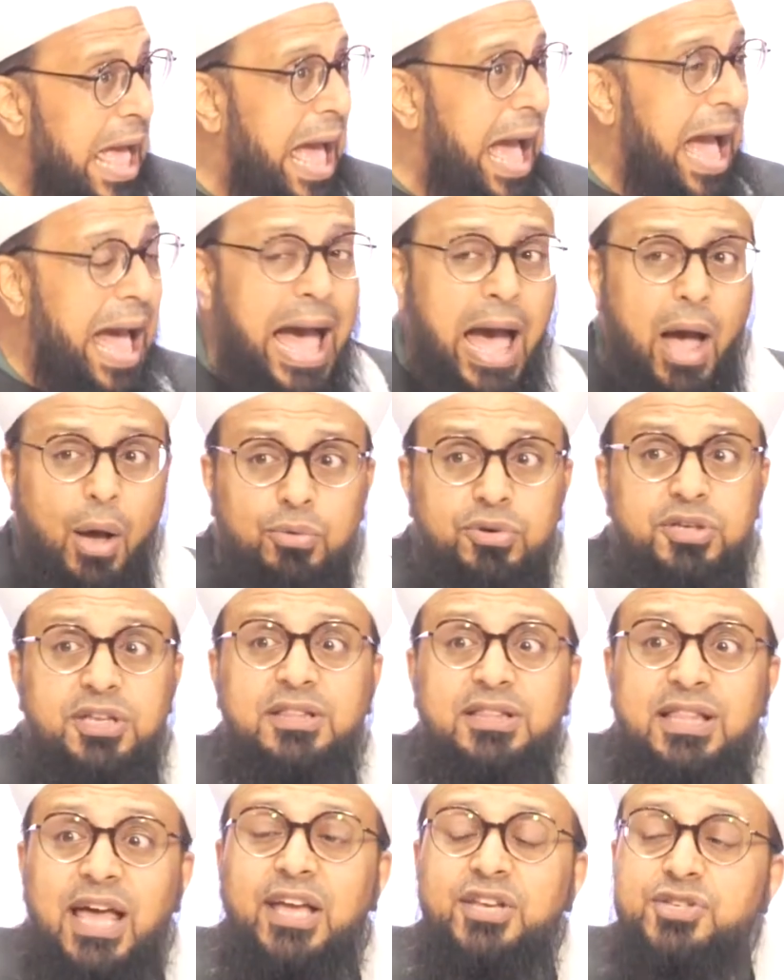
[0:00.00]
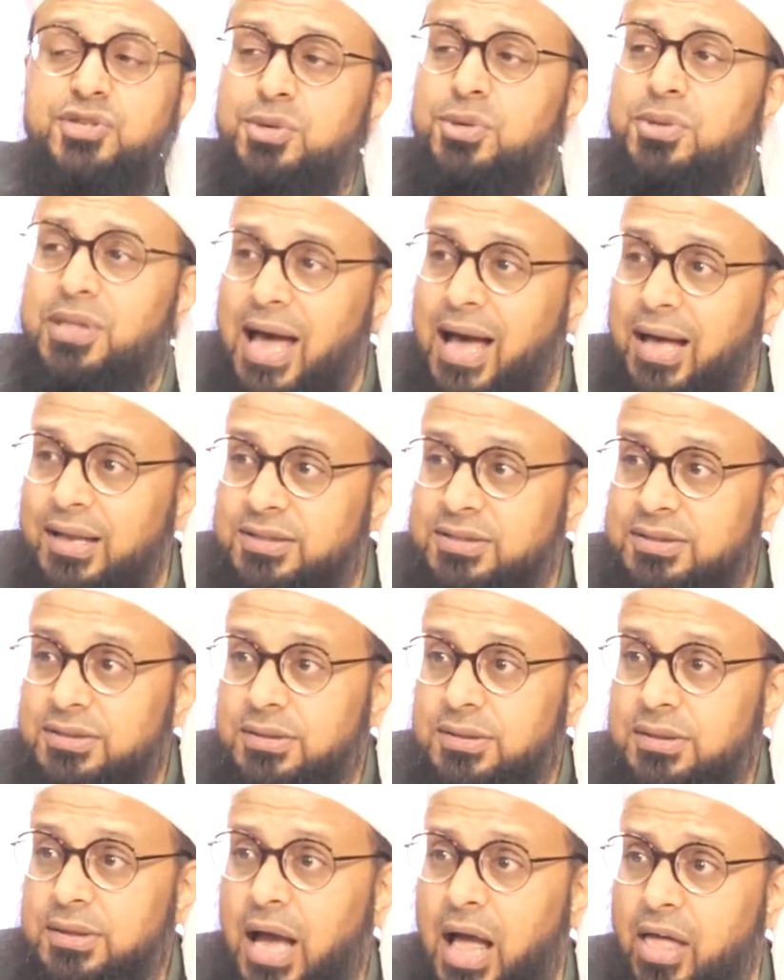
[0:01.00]
How did they do that?
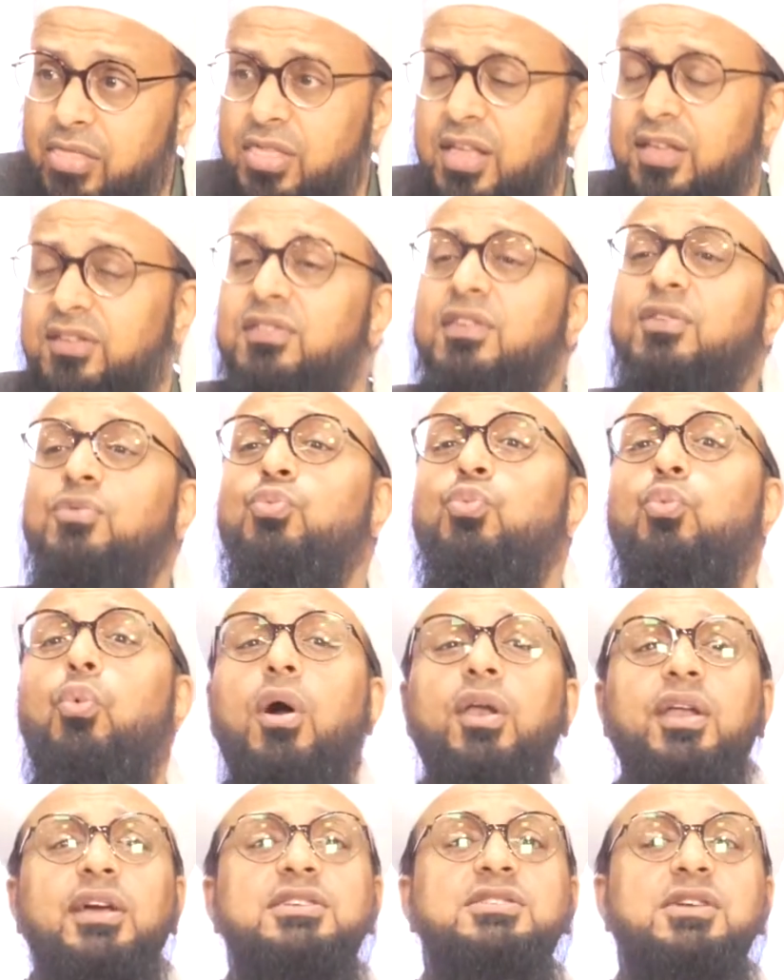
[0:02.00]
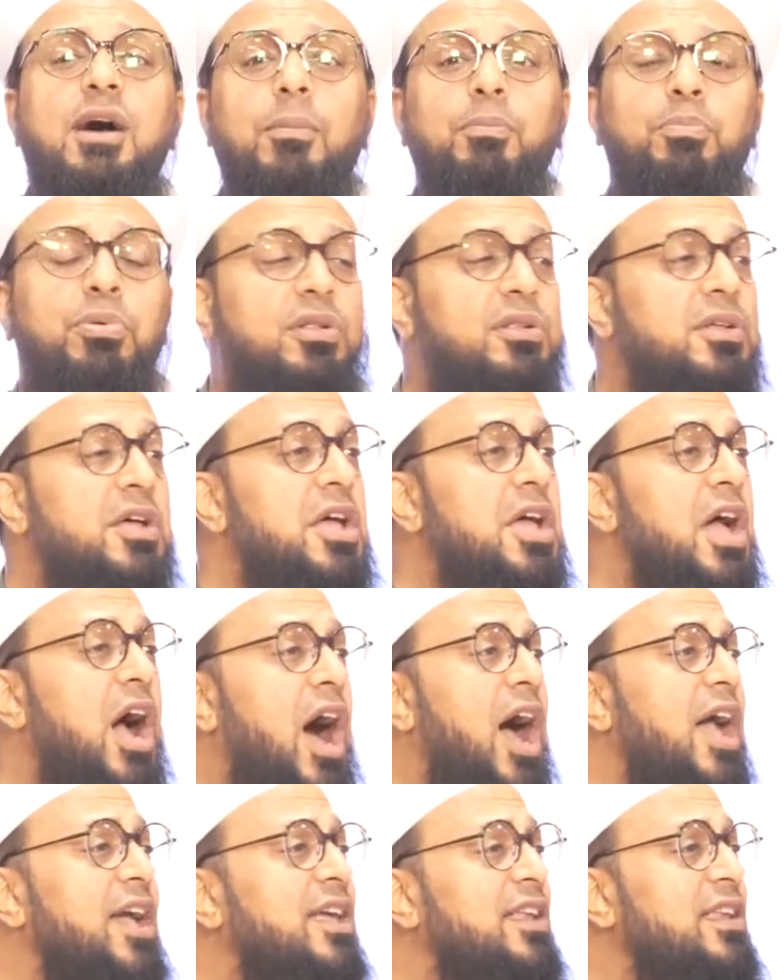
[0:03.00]
And this is one example.
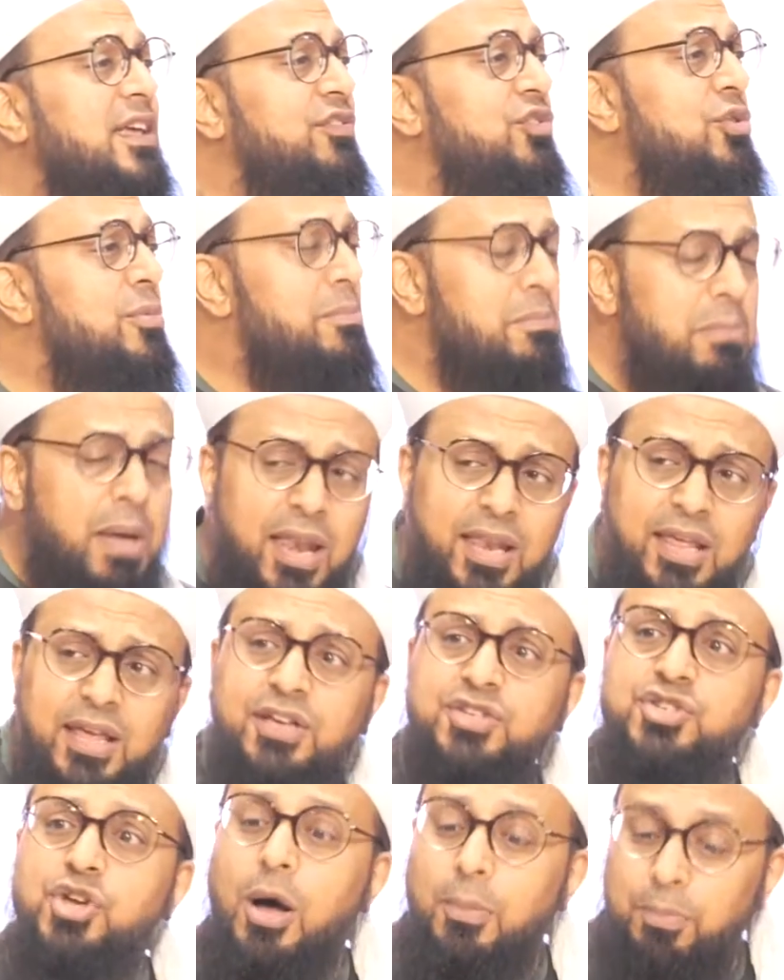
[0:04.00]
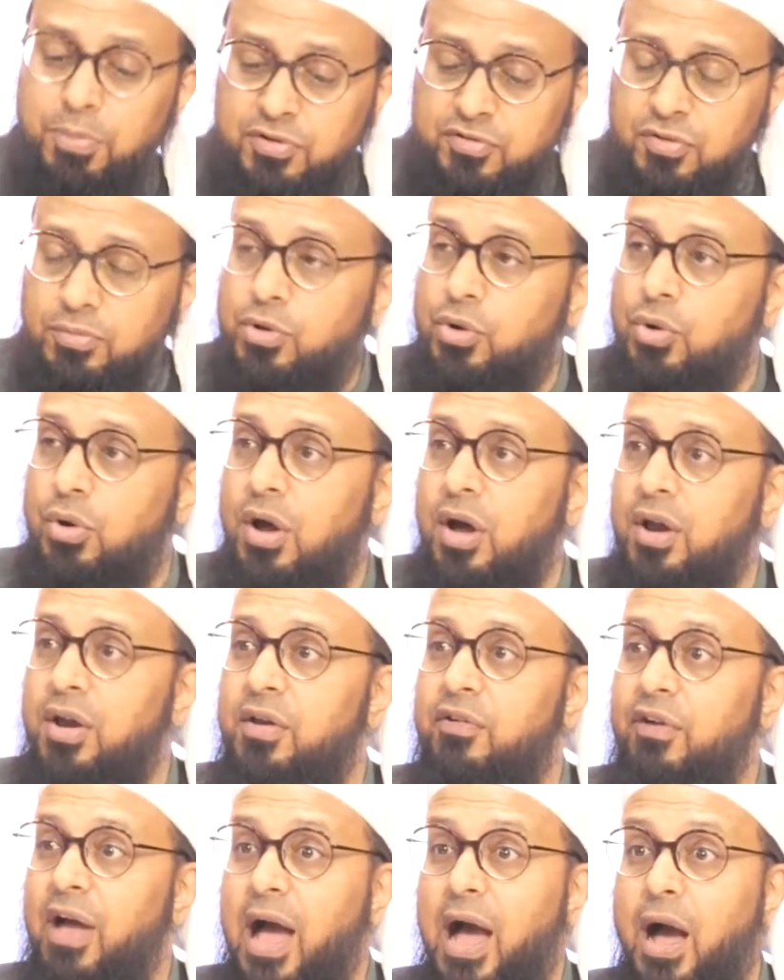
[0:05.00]
I can give you many examples from the
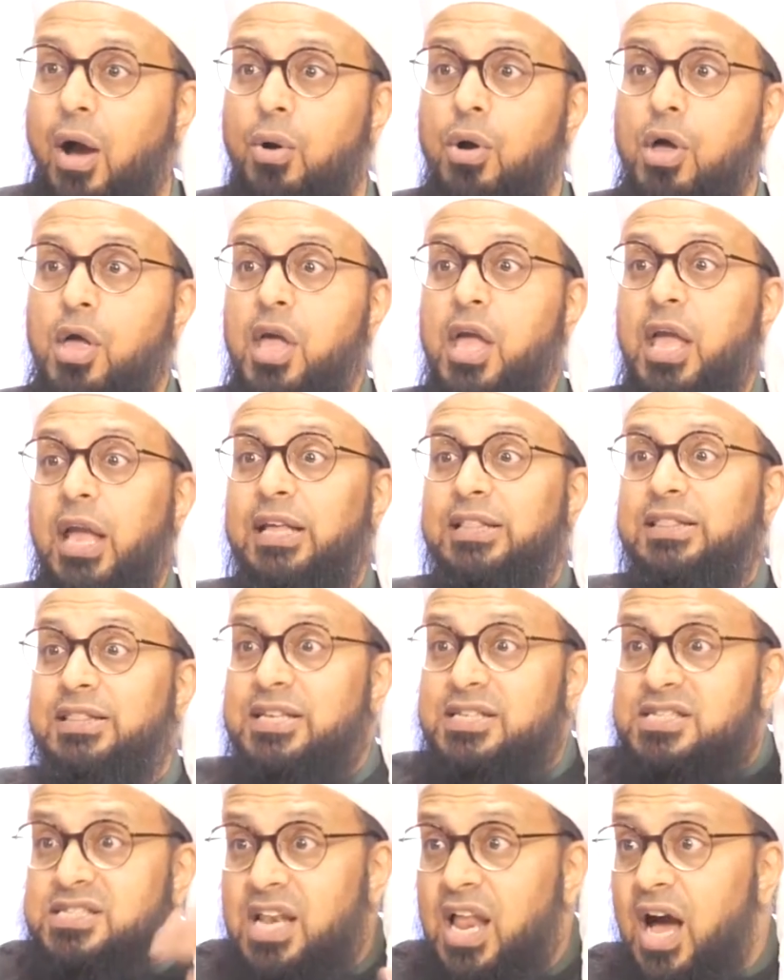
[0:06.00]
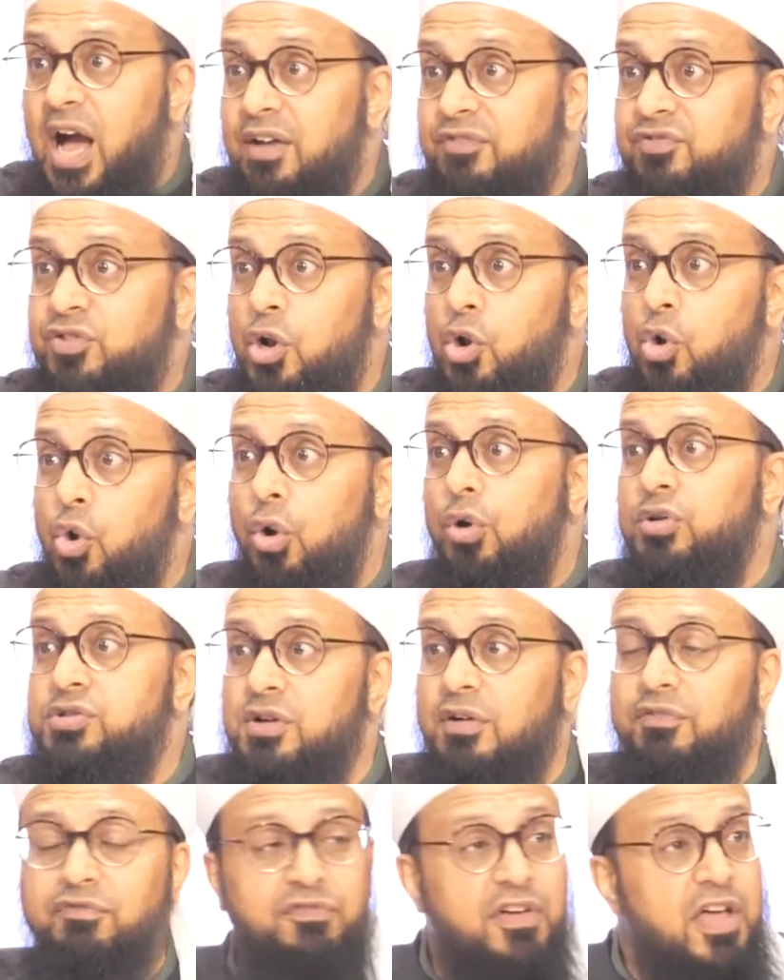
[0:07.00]
Quran of how in this life the
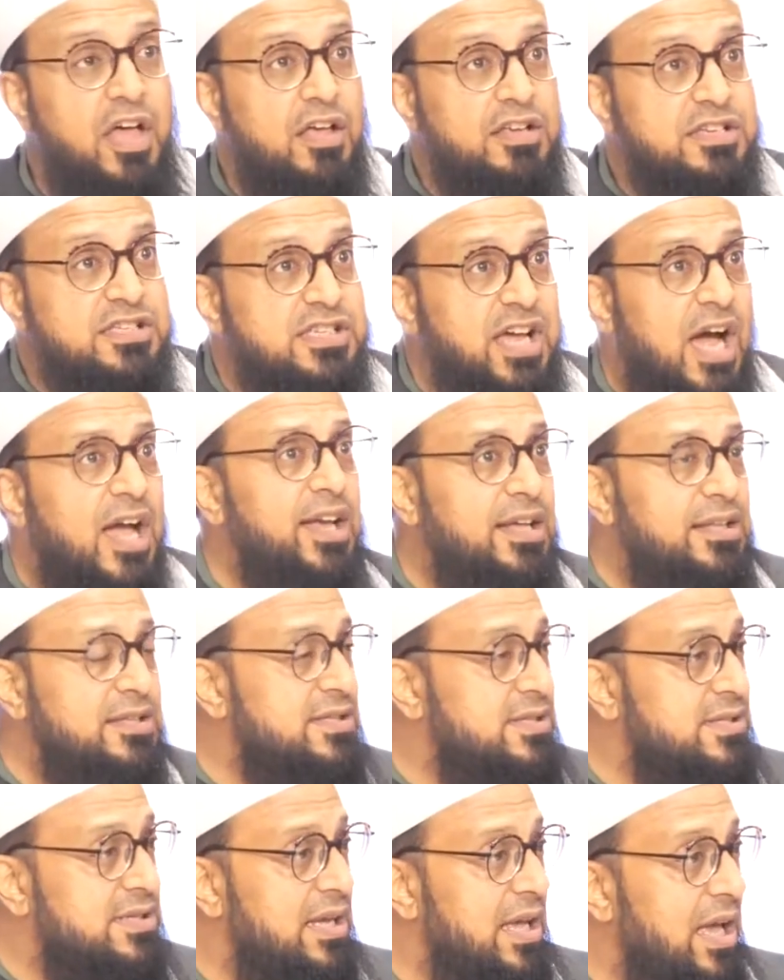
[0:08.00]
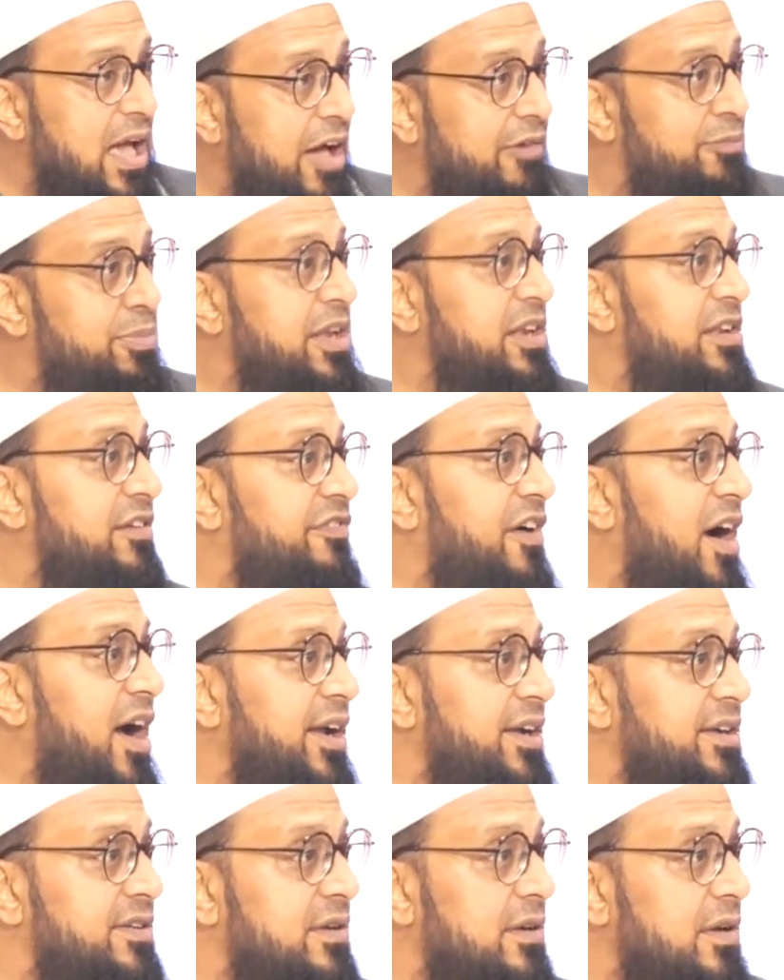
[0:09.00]
laws of science have been
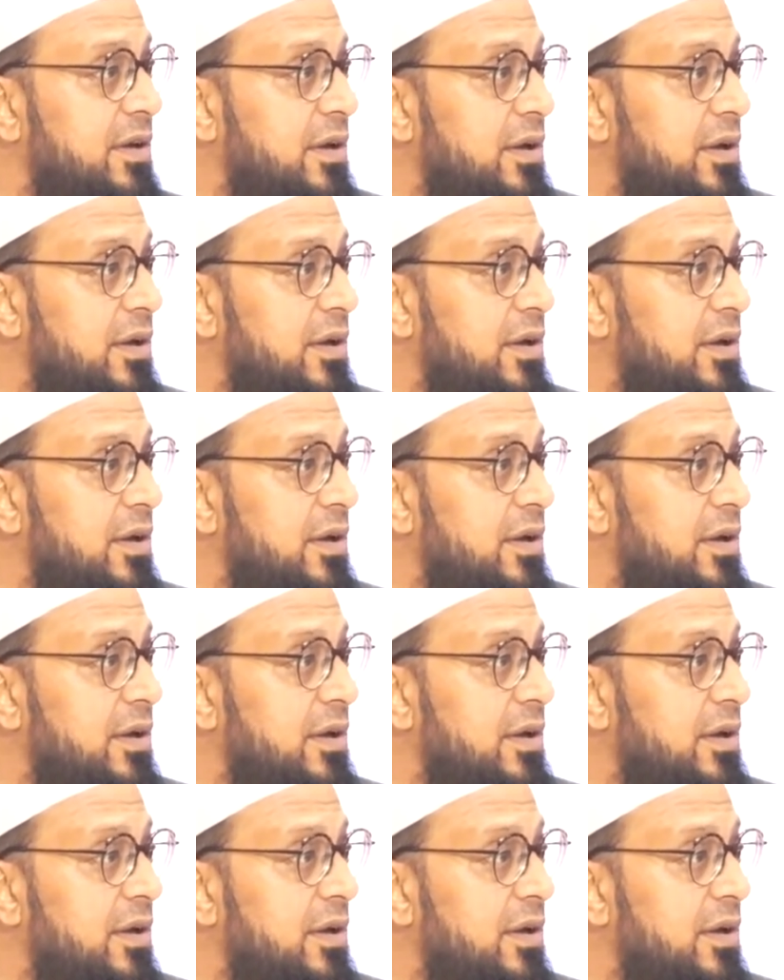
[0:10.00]
defied.